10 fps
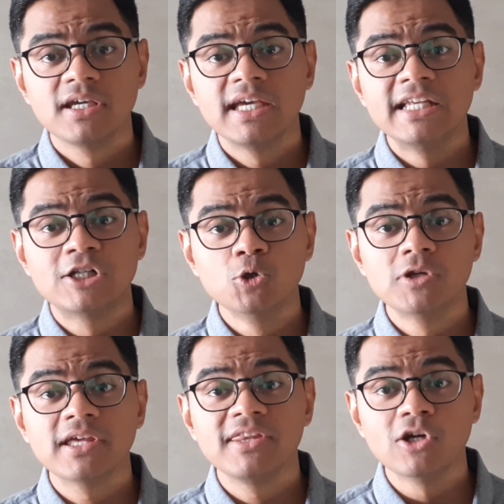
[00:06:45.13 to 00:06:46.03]

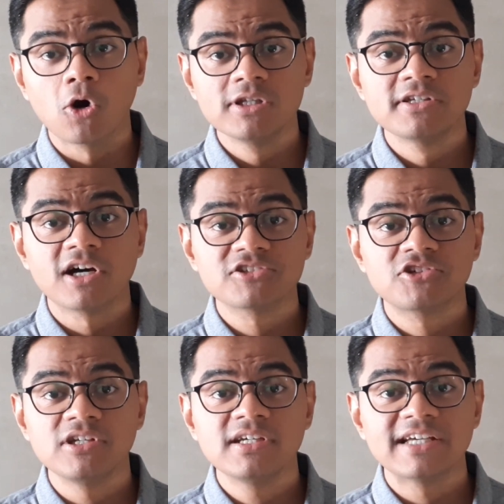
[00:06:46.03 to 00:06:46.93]
including in the oil
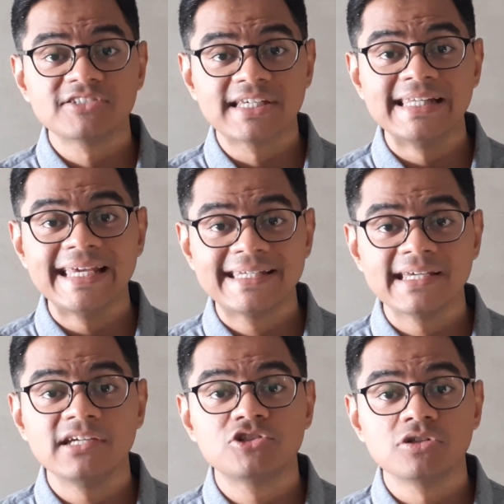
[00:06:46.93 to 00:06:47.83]
industry as a chelating
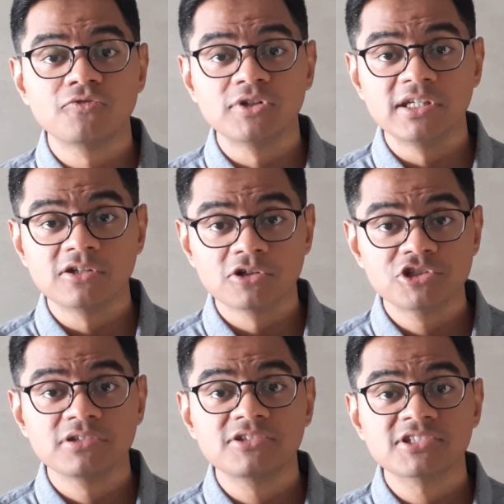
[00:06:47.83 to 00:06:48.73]
agent for
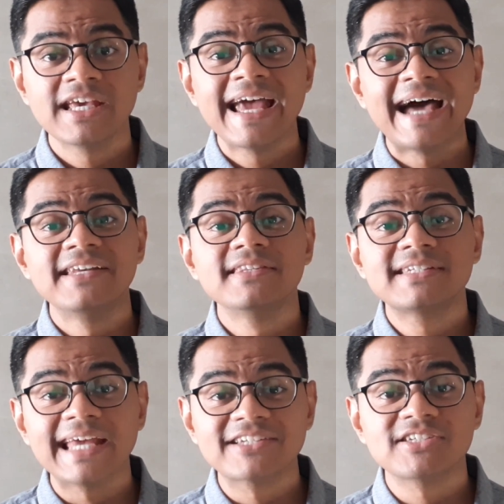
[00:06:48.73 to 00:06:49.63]
detergents and in the
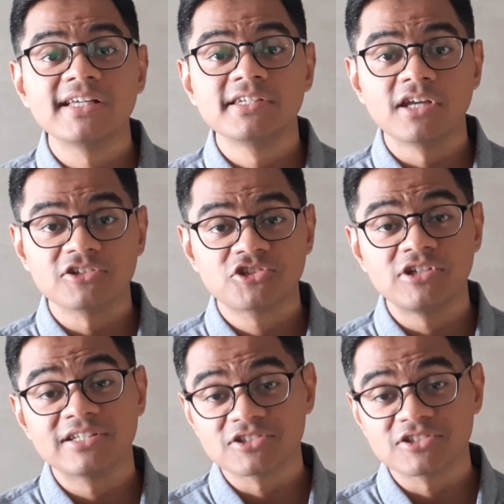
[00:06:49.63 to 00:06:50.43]
textile industry as a